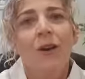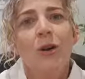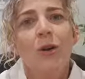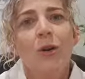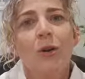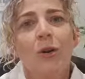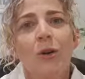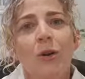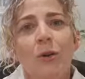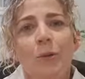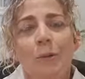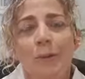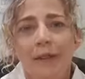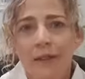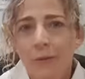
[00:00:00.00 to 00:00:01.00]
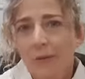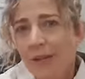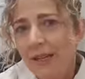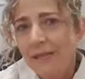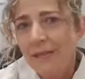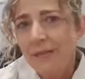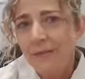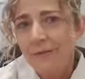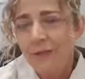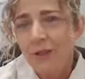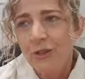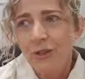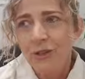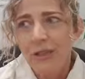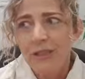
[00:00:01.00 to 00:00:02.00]
But if
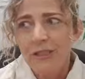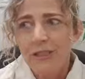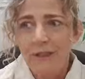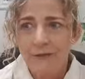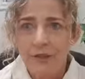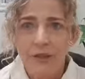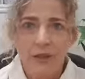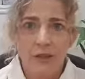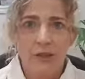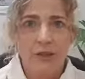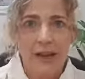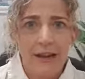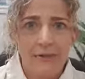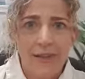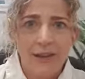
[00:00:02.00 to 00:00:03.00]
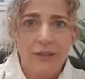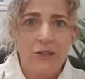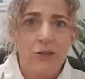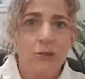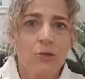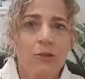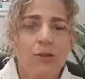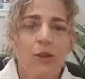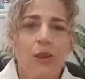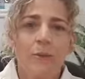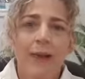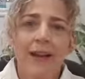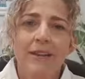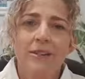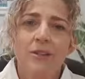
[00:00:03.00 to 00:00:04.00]
you don't have that song to go
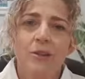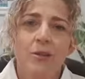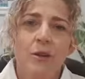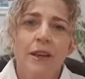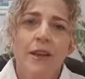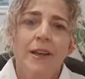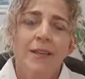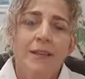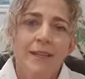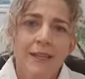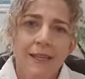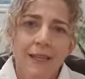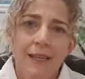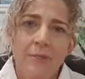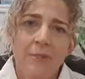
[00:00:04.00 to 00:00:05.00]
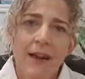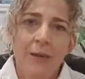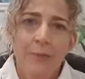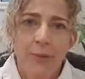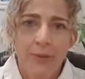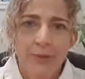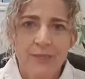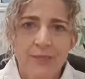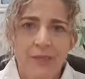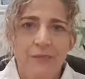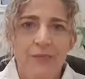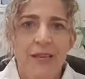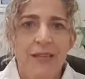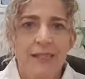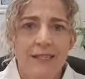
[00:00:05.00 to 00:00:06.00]
back to, thinking about positive
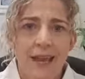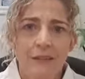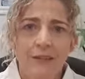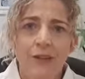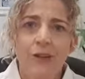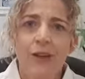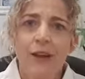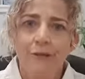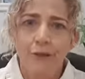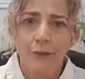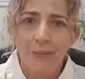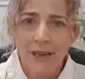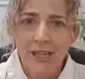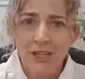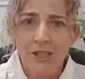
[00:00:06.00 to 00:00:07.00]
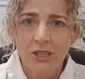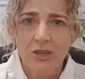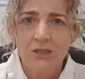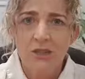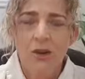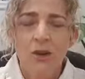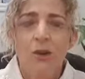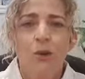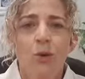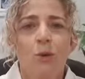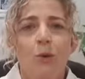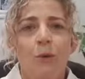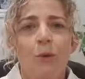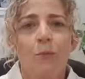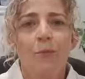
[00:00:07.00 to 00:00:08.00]
things, having an affirmation,
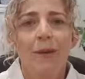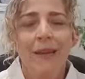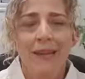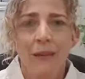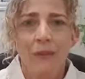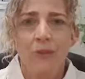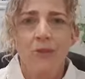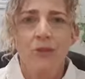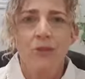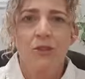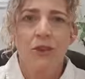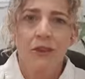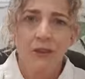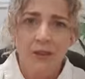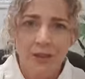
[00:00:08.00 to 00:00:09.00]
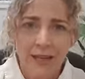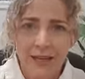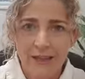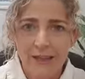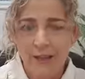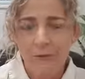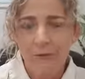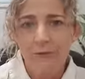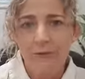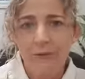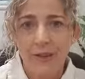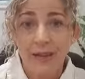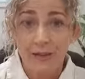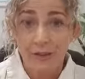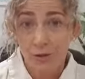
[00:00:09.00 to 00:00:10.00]
or being able to go, thank you for
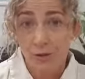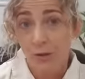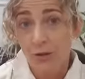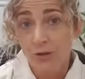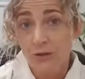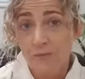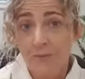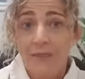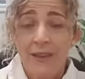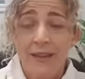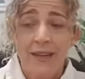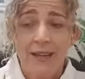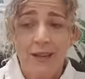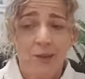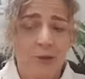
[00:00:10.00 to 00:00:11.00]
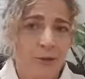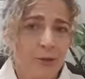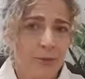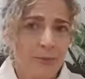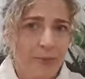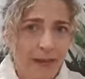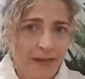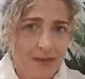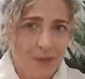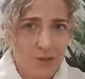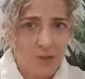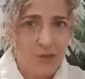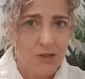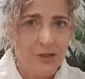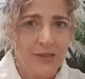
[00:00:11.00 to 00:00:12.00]
that thought about
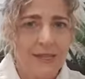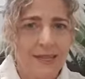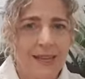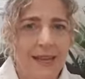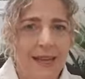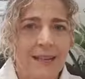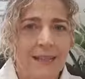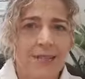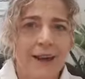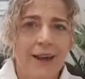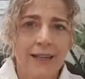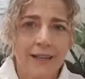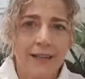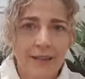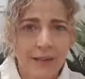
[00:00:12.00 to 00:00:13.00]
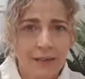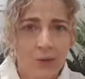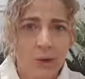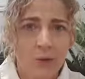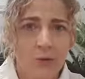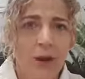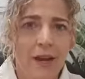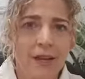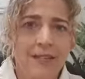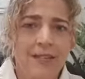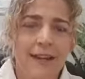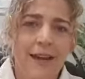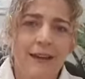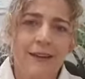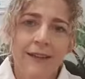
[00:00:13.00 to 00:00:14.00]
that's triggering this anxiety. Thank you, I'll write it
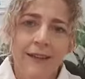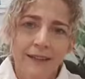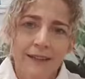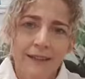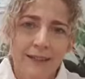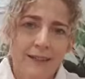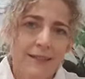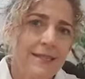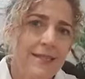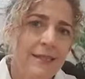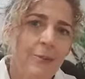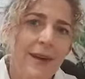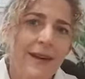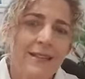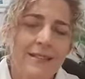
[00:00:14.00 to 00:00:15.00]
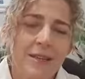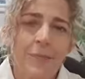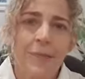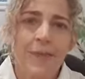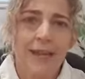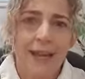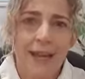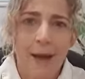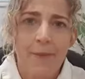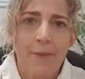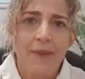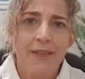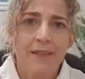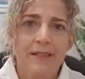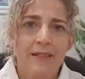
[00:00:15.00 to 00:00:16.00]
down. Let's think about something
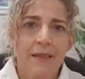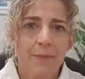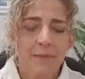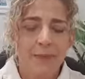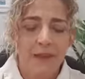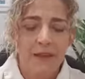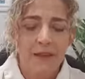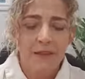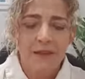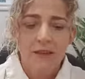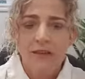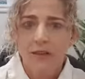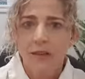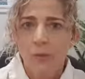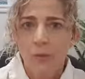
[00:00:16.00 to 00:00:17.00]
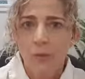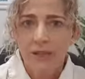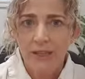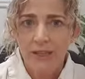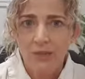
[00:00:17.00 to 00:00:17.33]
happy, something that we